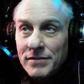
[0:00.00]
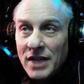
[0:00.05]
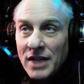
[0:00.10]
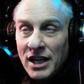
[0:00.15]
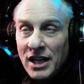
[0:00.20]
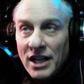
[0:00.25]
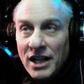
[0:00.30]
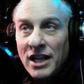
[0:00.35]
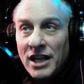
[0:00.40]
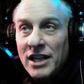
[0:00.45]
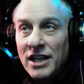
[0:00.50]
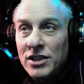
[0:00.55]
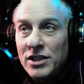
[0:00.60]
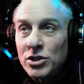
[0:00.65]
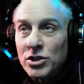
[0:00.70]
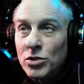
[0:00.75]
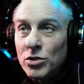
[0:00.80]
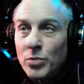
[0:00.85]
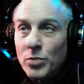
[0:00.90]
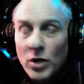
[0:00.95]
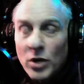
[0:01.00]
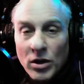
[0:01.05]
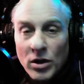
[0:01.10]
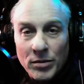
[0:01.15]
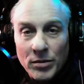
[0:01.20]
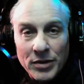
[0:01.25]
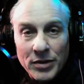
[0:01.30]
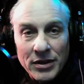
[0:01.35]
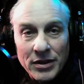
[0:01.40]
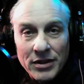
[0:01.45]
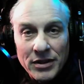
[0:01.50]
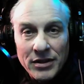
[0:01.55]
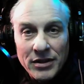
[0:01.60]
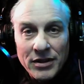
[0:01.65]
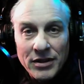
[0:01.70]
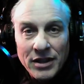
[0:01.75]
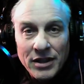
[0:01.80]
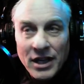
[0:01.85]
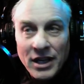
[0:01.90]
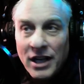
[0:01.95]
And it is superb.
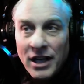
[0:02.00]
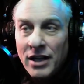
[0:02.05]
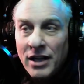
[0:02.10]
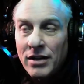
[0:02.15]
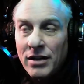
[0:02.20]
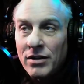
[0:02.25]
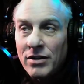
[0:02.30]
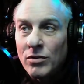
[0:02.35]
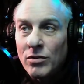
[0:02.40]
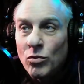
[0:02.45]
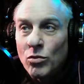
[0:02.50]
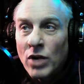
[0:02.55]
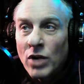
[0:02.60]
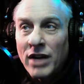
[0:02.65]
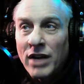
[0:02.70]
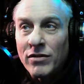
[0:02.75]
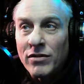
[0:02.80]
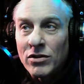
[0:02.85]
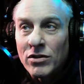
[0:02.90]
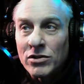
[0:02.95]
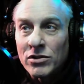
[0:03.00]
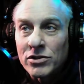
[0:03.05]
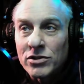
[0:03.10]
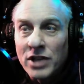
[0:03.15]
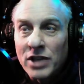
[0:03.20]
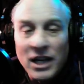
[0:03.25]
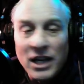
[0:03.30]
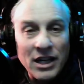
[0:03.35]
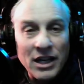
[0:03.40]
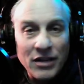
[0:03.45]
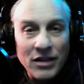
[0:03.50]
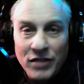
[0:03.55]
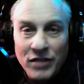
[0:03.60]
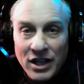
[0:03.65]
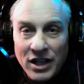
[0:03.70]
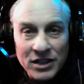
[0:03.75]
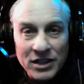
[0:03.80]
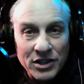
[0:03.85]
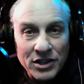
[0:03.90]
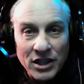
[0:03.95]
It rivals any of
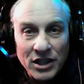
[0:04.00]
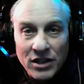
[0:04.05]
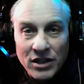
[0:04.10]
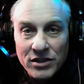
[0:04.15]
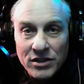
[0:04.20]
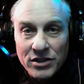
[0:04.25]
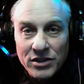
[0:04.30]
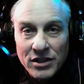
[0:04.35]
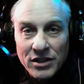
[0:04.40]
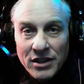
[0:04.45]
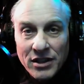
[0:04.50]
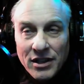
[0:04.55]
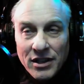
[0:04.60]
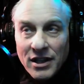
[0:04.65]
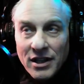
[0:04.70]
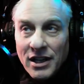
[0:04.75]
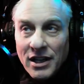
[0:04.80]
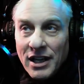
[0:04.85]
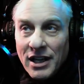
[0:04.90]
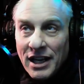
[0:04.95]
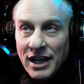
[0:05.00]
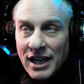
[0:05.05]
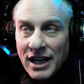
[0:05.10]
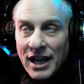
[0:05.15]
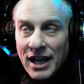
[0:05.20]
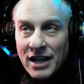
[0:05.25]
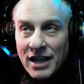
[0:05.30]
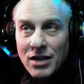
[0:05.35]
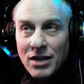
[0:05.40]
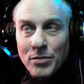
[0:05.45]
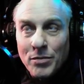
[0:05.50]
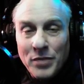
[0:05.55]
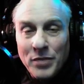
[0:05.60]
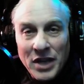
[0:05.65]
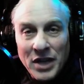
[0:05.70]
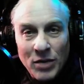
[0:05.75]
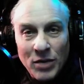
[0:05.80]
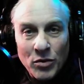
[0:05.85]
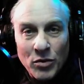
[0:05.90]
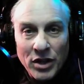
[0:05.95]
the SDRs. It can't
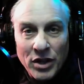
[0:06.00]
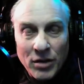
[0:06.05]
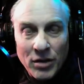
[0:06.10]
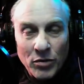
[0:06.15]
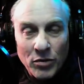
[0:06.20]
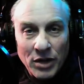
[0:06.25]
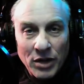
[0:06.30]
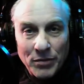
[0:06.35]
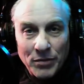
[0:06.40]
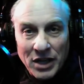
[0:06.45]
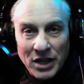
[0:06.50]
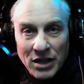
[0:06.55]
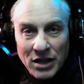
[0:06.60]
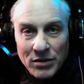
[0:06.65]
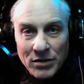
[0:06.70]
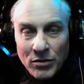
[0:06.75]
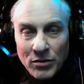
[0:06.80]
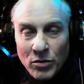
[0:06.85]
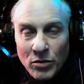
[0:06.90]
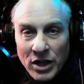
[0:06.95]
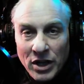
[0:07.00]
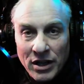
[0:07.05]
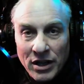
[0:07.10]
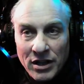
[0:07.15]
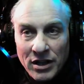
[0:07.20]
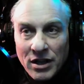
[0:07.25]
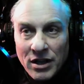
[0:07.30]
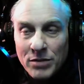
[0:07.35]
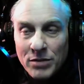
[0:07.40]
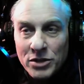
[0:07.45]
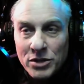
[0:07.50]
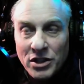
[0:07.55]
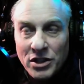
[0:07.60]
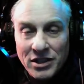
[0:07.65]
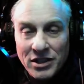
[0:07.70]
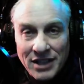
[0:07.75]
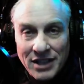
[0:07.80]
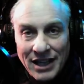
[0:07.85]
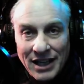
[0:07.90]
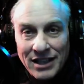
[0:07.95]
compete with it when it comes to
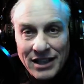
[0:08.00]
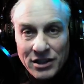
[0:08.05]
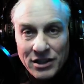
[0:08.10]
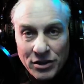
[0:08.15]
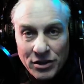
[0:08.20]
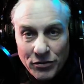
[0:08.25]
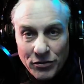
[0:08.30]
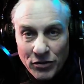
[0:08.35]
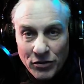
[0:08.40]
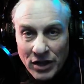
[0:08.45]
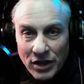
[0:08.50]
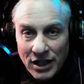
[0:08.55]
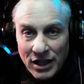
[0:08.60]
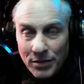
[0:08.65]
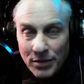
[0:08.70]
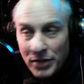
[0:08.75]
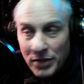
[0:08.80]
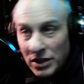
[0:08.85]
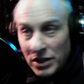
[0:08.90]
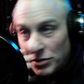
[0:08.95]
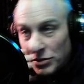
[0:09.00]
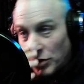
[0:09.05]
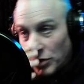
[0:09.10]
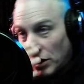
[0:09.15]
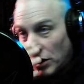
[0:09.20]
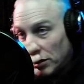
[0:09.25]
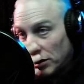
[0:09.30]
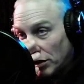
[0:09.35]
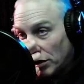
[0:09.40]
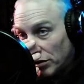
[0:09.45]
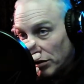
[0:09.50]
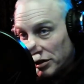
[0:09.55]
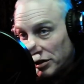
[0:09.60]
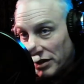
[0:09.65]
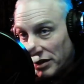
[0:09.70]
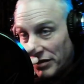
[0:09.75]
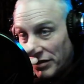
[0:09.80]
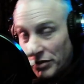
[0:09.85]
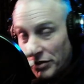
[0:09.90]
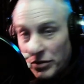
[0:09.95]
the tightness of the front end, because we all know the
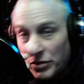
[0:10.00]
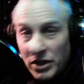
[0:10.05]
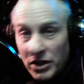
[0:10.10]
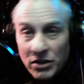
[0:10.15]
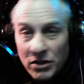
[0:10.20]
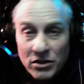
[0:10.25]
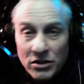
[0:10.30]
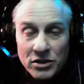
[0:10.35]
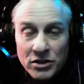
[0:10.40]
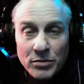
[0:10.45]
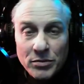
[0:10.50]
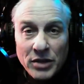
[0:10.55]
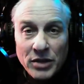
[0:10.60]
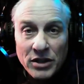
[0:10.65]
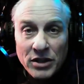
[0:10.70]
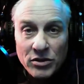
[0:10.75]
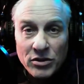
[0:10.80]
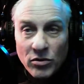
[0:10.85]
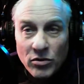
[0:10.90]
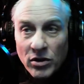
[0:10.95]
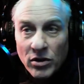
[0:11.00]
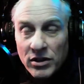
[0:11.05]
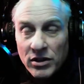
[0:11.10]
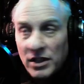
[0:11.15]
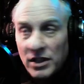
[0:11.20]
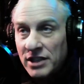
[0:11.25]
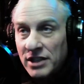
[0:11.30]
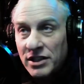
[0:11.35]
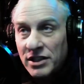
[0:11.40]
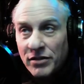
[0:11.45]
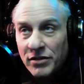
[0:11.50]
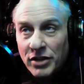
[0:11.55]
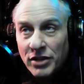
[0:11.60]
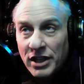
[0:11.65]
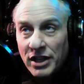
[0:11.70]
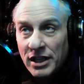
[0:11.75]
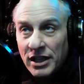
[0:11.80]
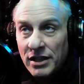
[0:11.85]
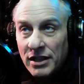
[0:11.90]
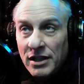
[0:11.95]
7300 is a barn door. It lets
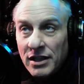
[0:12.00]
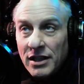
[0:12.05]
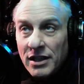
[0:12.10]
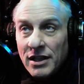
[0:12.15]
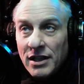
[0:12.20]
everything in.